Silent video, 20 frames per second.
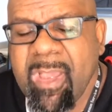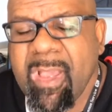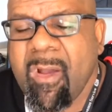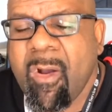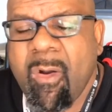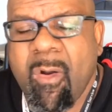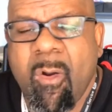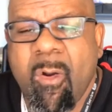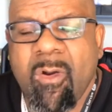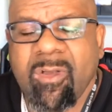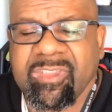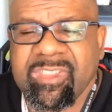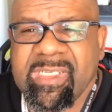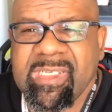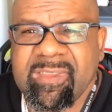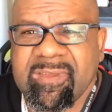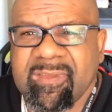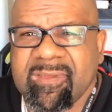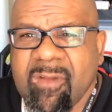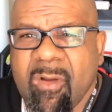oil
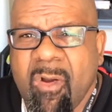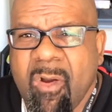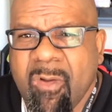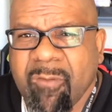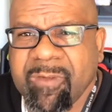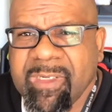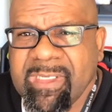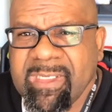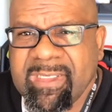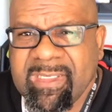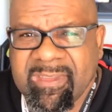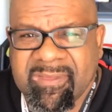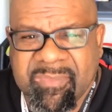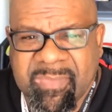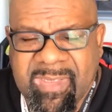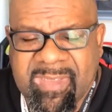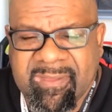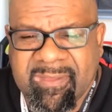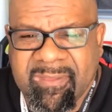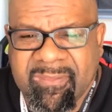changes are already
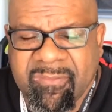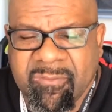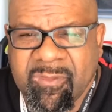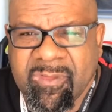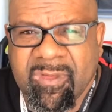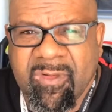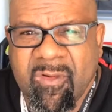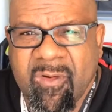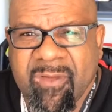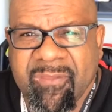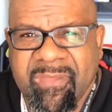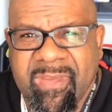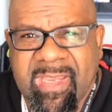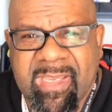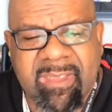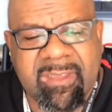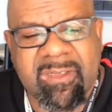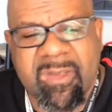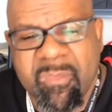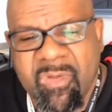expensive with a Corvette.
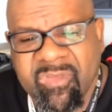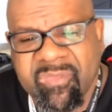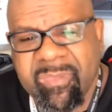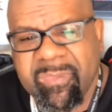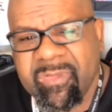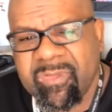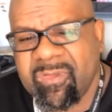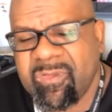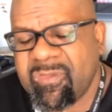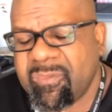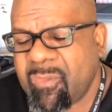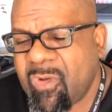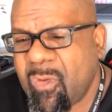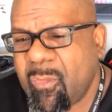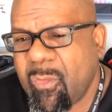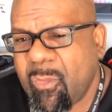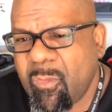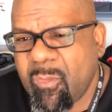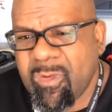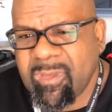You know, most people use
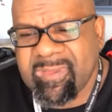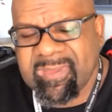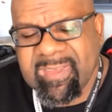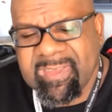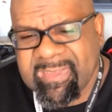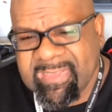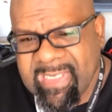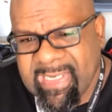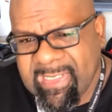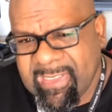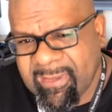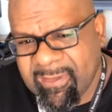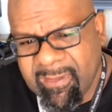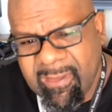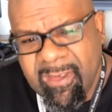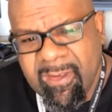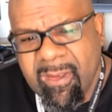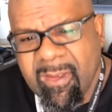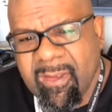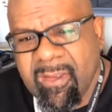Mobil 1 synthetic.
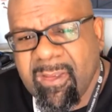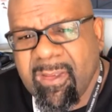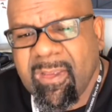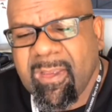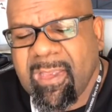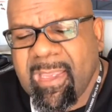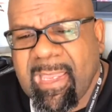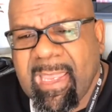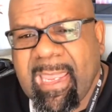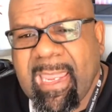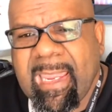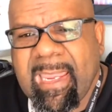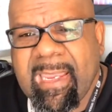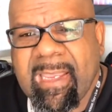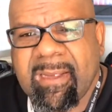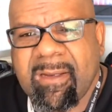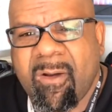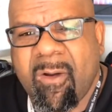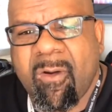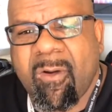
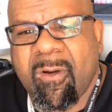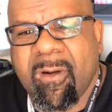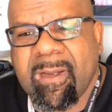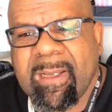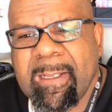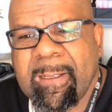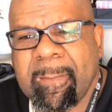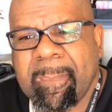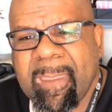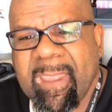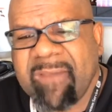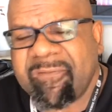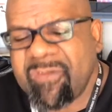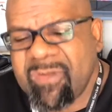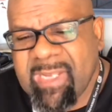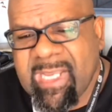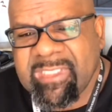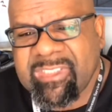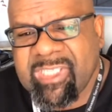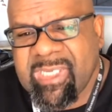and or if you're
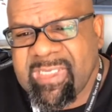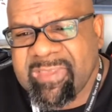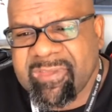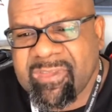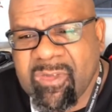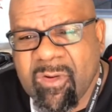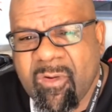not changing your oil